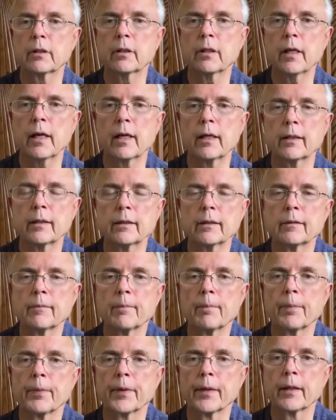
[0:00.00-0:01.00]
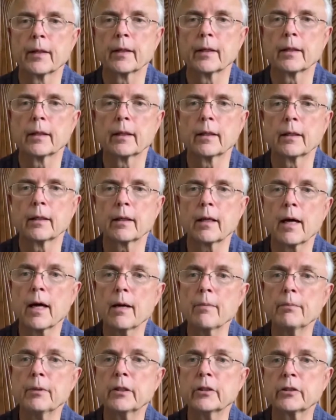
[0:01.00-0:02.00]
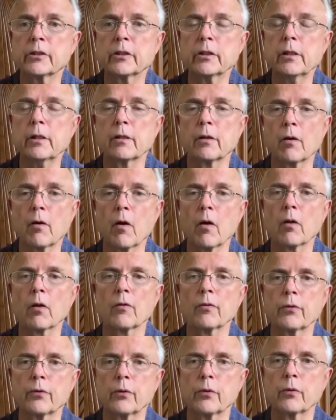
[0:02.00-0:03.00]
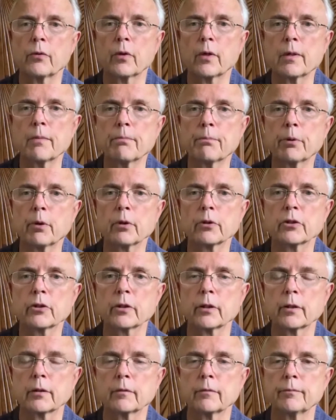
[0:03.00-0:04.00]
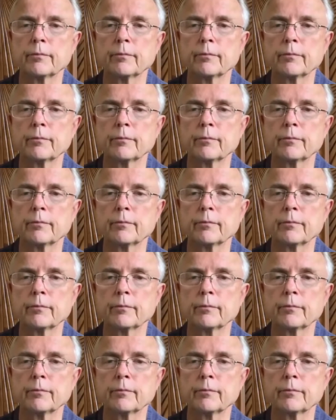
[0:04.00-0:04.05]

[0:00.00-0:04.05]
Nate, and I miss seeing all of you in person.